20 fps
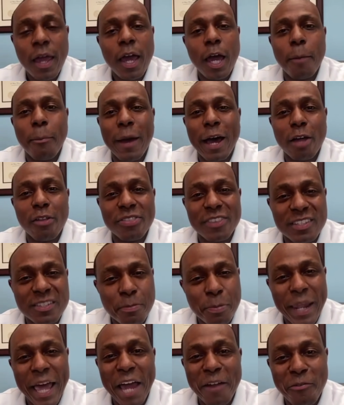about this
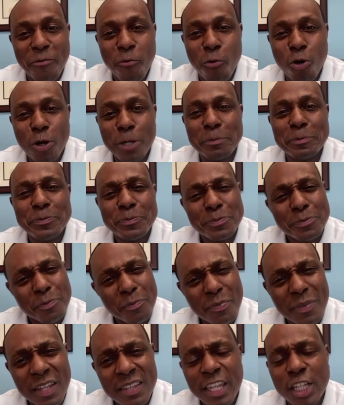platform
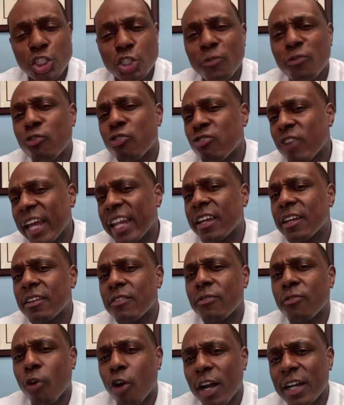that you've created
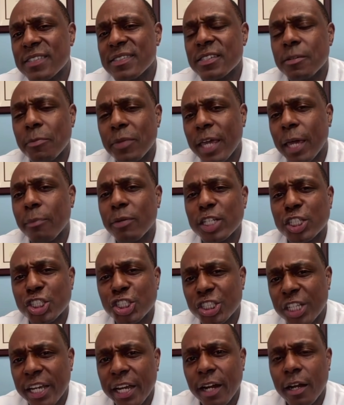for us to be able to
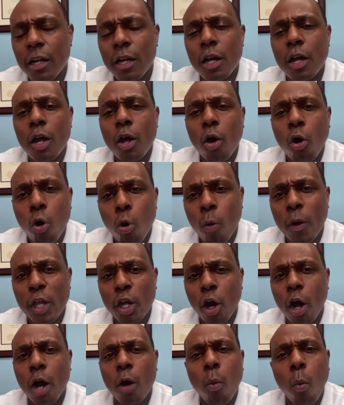share who we
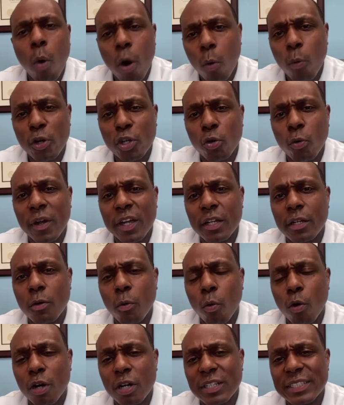are, what we're doing in the
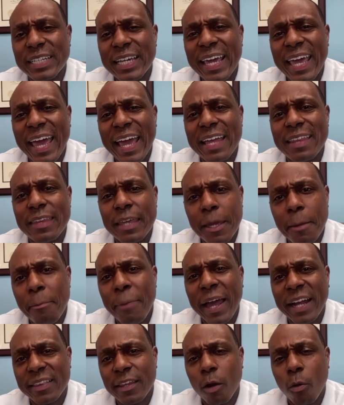world, and the
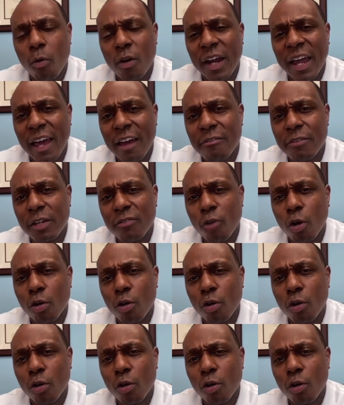impact that we're having.